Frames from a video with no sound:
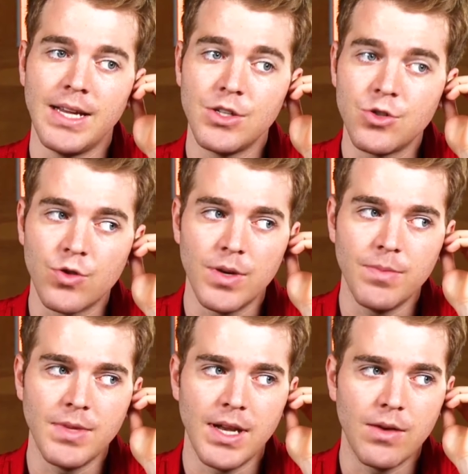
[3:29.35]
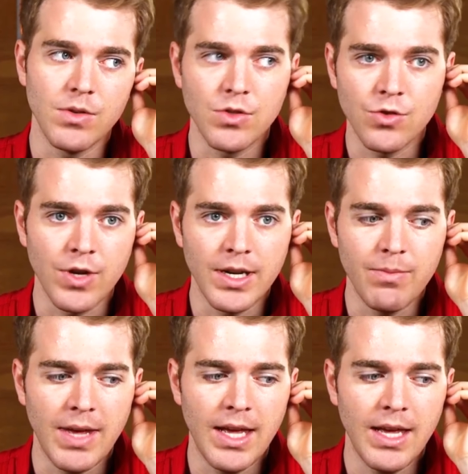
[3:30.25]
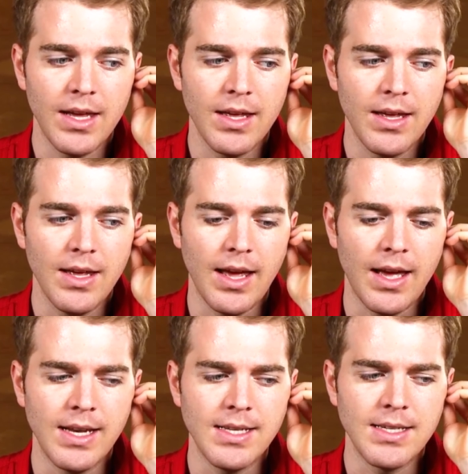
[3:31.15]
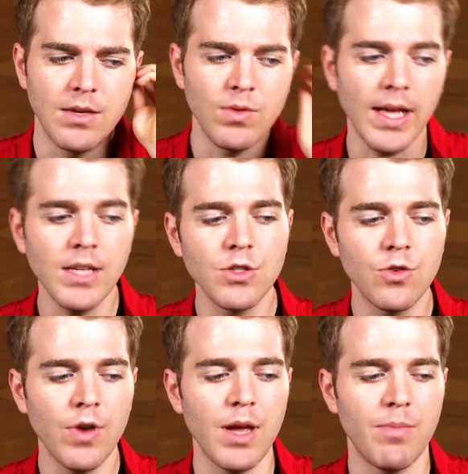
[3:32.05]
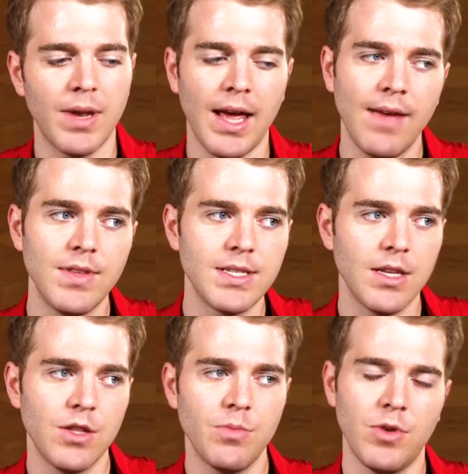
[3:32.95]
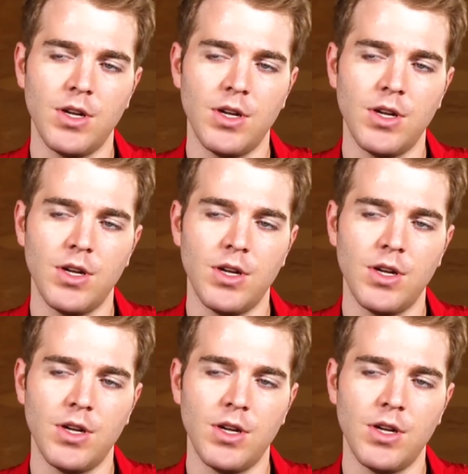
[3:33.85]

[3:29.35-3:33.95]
after there was an old video of him making some racist comments and even being very